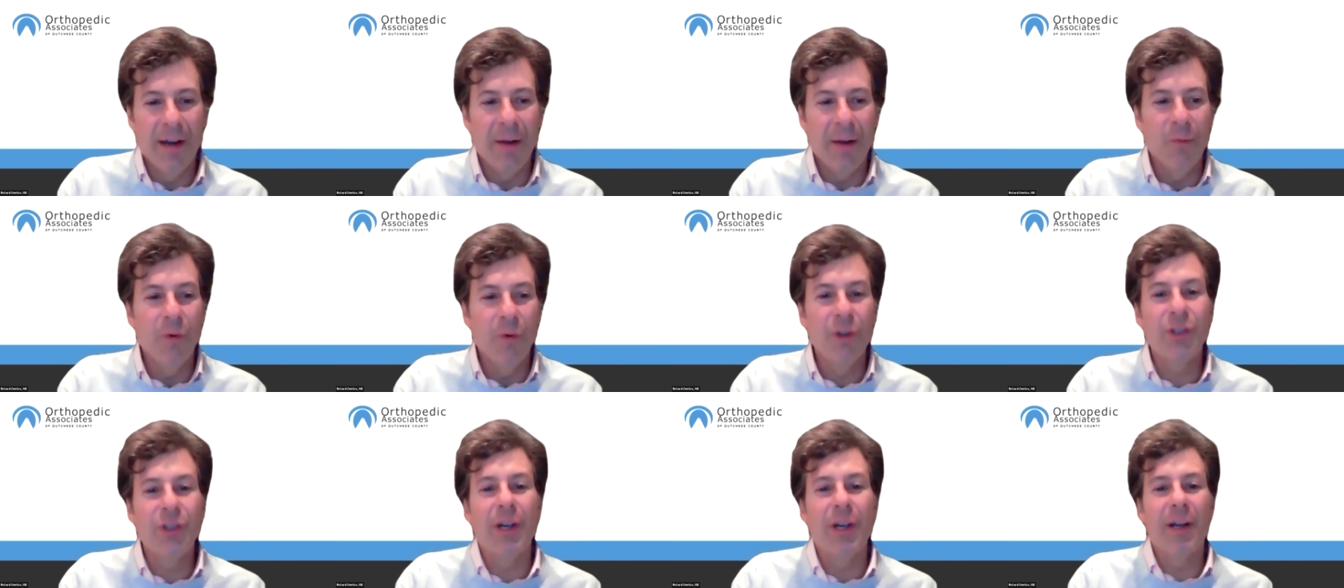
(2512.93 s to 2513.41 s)
I
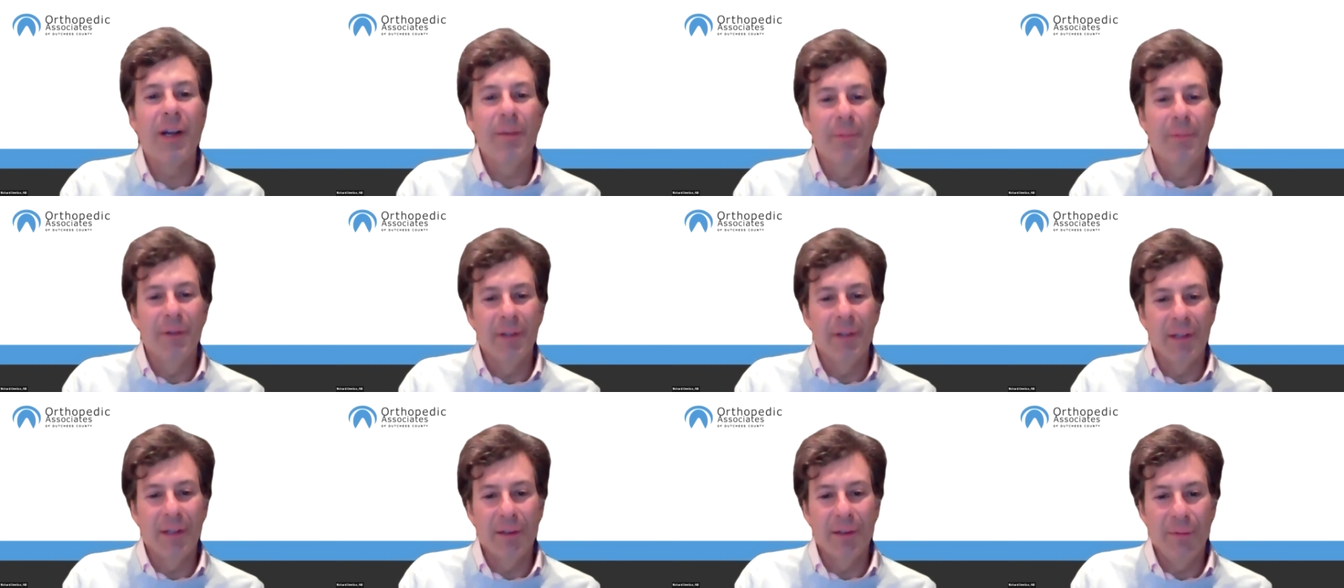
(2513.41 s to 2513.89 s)
wish I could
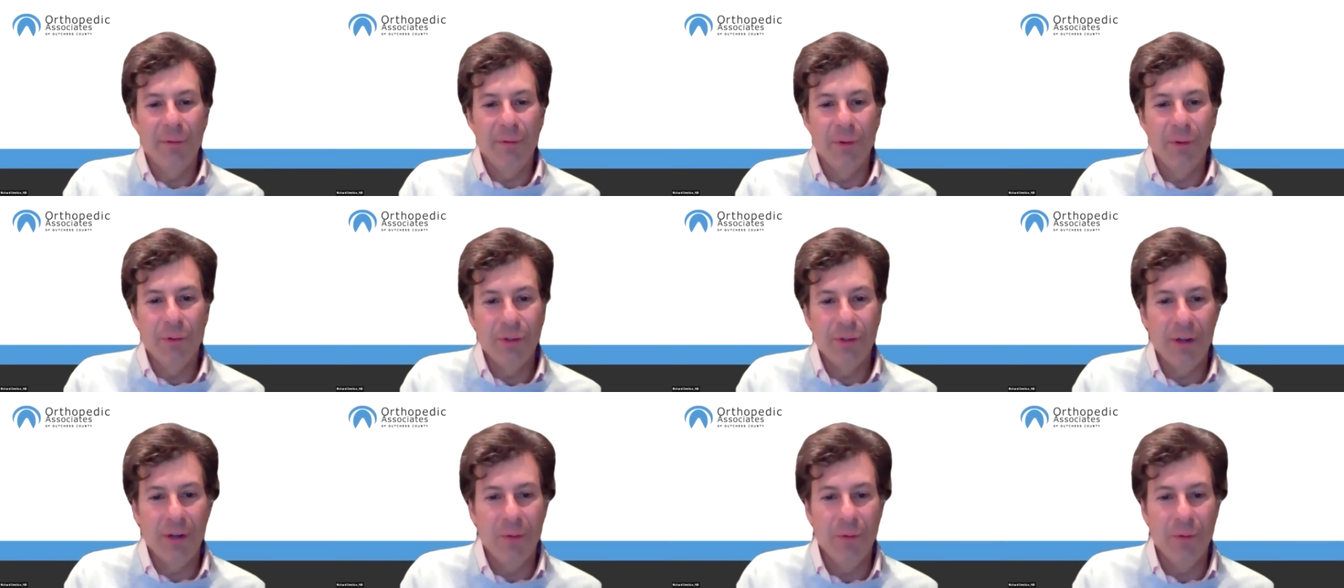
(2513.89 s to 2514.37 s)
predict the
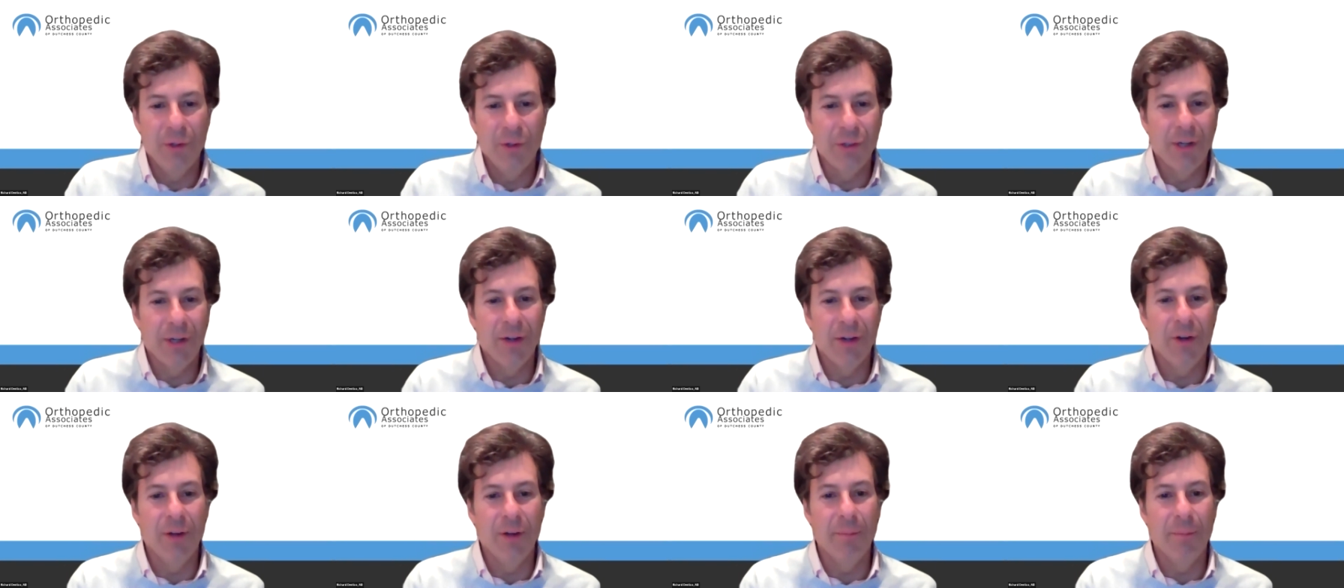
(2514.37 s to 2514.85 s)
future. I wish
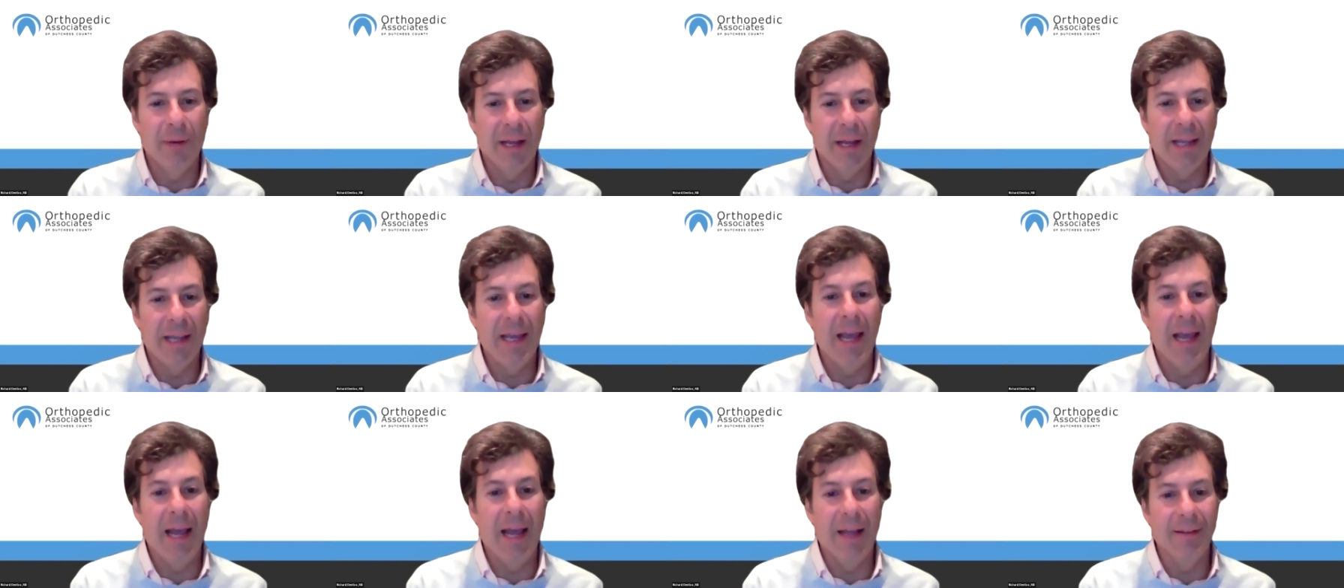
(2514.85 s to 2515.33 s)
I could, but I
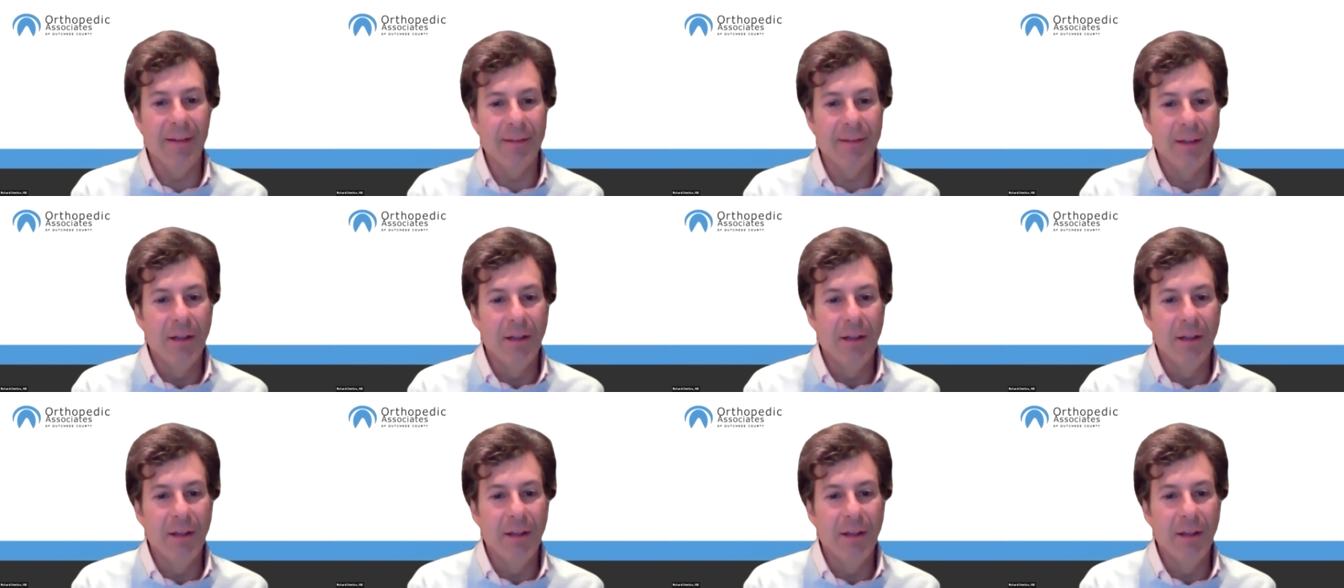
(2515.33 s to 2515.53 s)
can't.